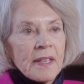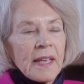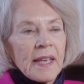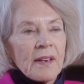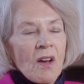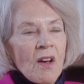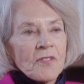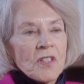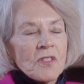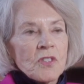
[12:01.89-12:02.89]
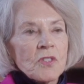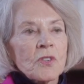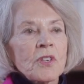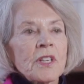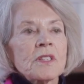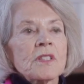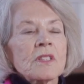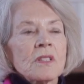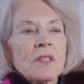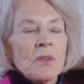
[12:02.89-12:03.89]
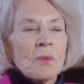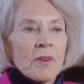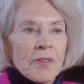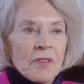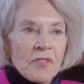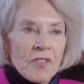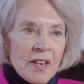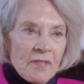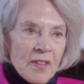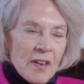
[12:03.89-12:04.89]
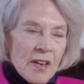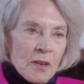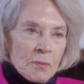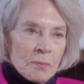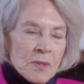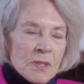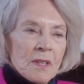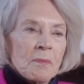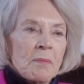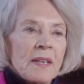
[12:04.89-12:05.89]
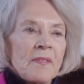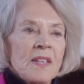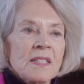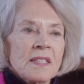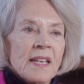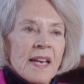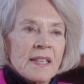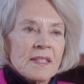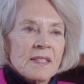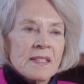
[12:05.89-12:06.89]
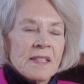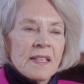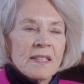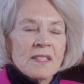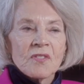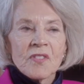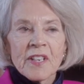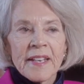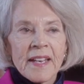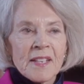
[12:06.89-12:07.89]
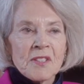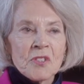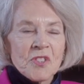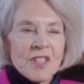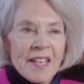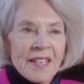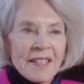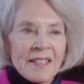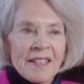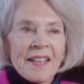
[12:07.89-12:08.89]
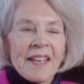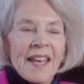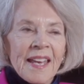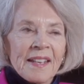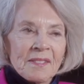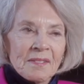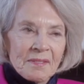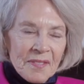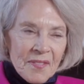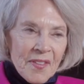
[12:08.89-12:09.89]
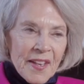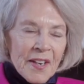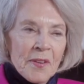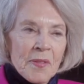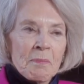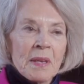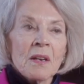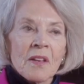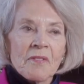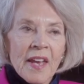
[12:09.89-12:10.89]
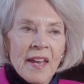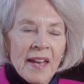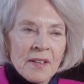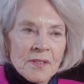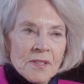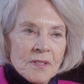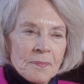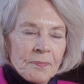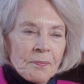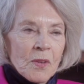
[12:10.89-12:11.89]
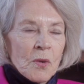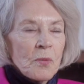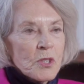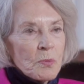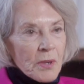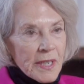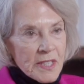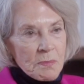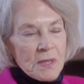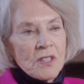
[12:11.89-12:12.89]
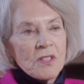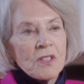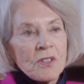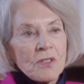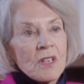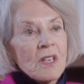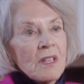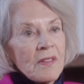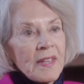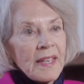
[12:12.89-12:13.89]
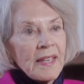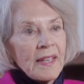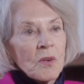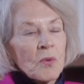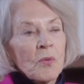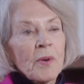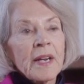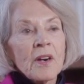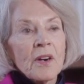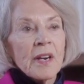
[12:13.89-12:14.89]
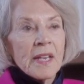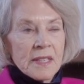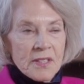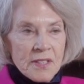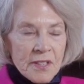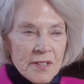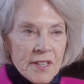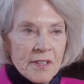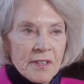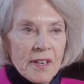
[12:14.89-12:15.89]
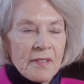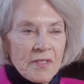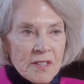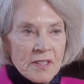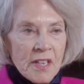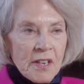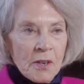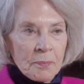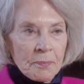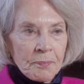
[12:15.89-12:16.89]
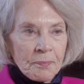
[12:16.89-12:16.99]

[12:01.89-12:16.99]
And often the turrets are on the front of the homes, but in this case, it's very understated and they're in the middle of the house, which brings me to the rear exterior of this home.